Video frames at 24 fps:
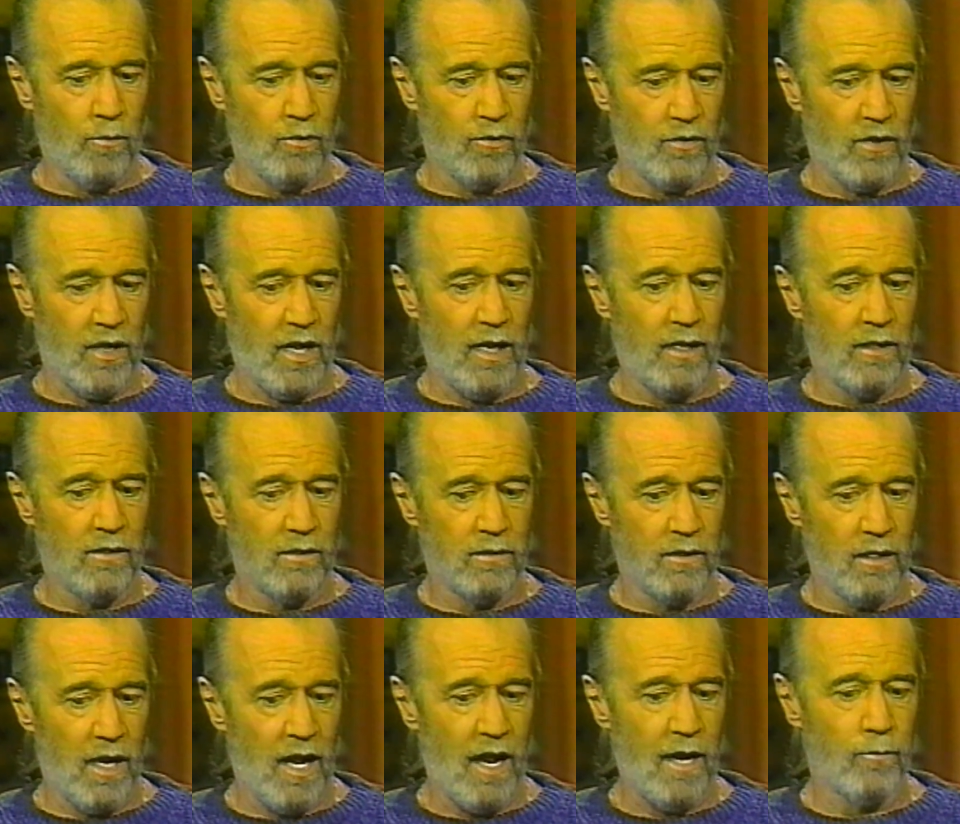was
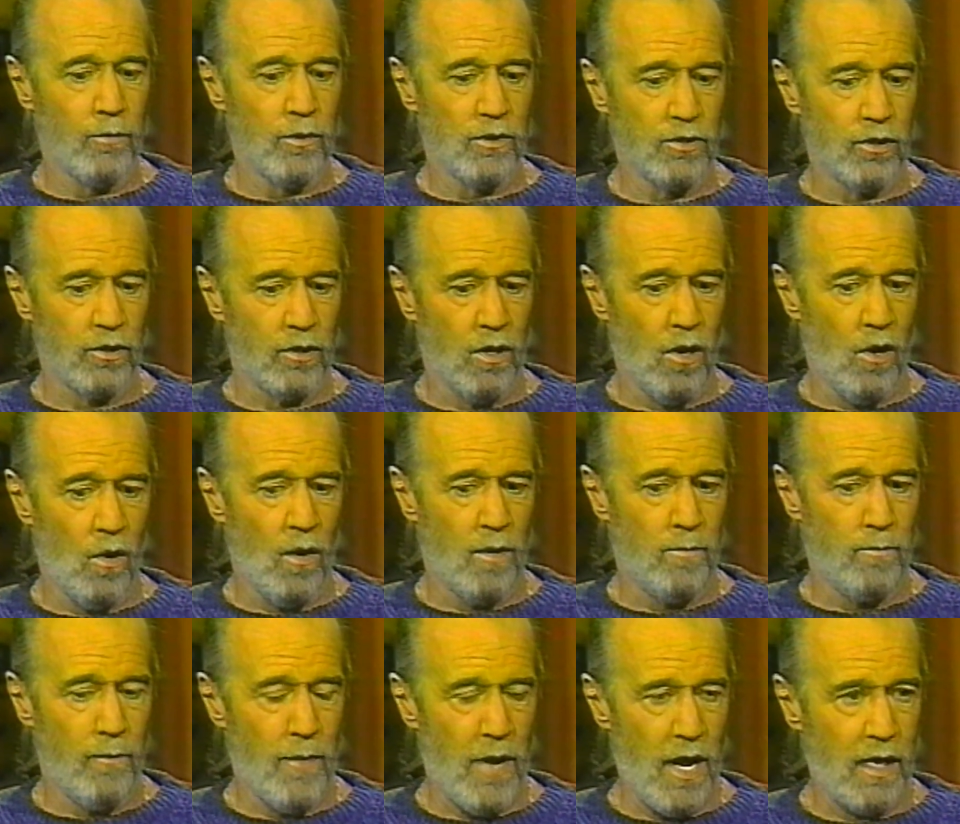then able to go
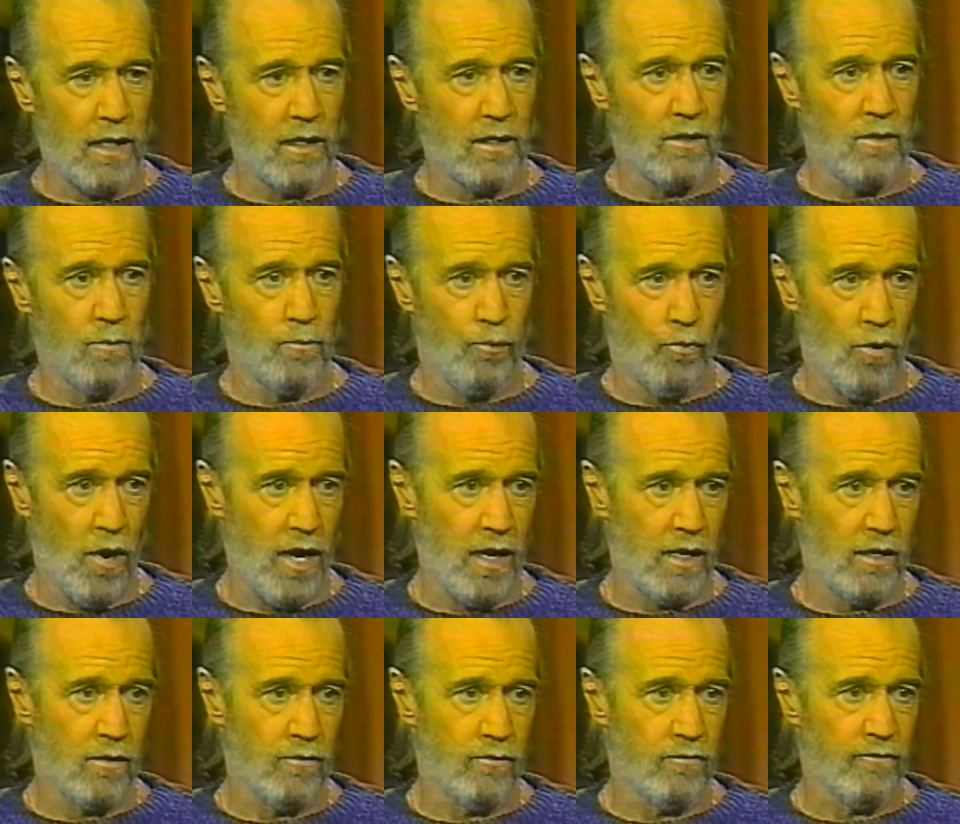and make the
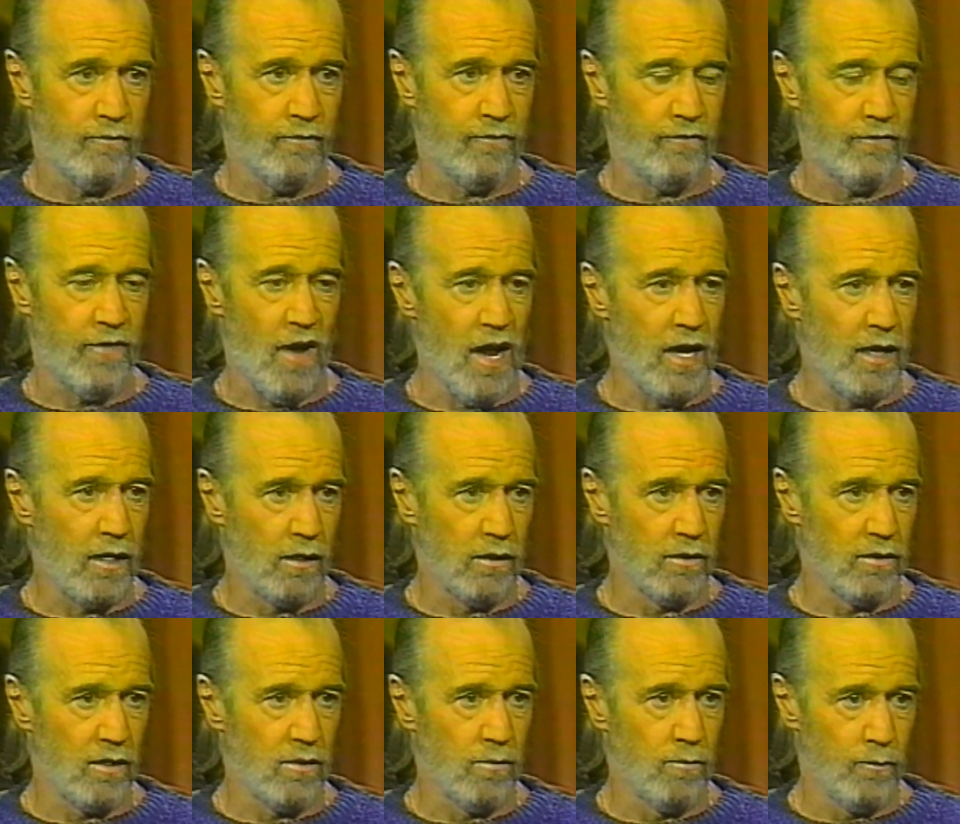break
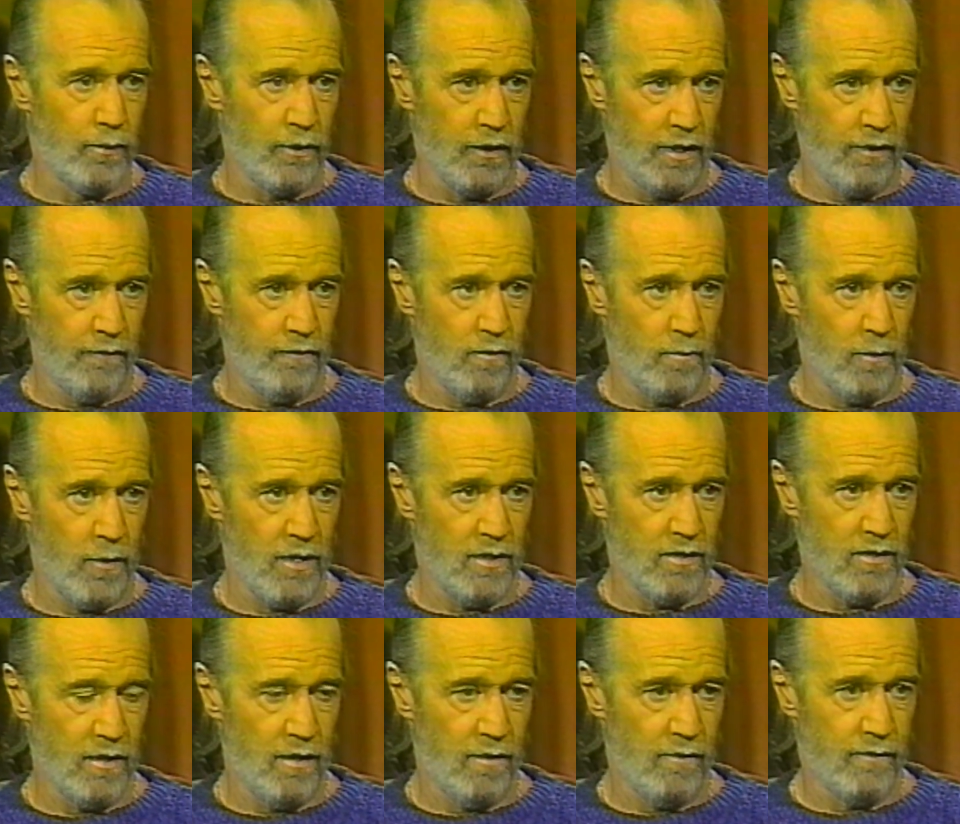final and complete for
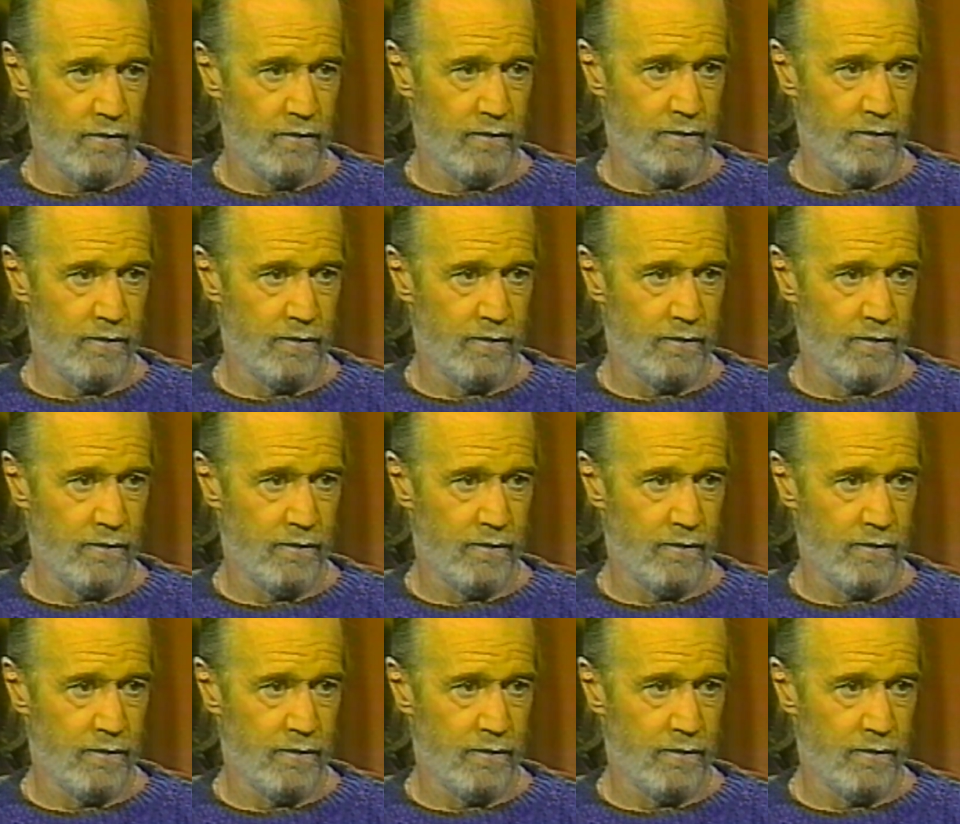myself.